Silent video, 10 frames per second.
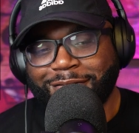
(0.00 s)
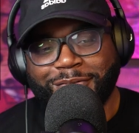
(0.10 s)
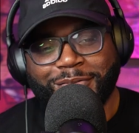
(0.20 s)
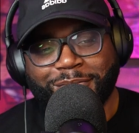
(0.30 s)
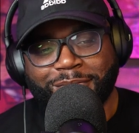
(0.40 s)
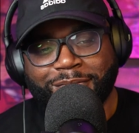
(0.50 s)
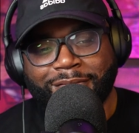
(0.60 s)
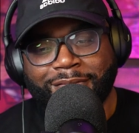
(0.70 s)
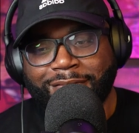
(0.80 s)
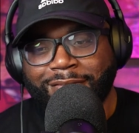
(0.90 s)

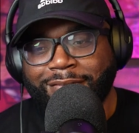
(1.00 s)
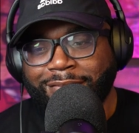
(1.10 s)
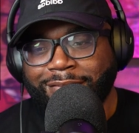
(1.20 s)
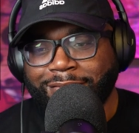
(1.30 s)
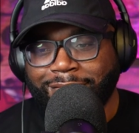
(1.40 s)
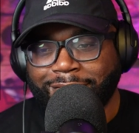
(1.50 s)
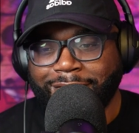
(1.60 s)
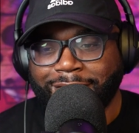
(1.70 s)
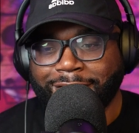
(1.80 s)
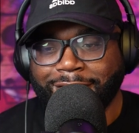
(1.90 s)

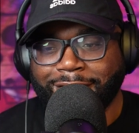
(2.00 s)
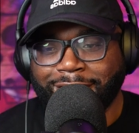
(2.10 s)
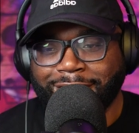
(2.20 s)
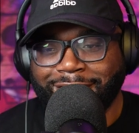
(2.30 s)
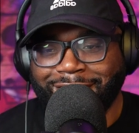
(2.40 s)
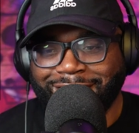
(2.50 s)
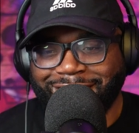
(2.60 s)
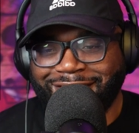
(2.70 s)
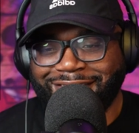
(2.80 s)
[no speech]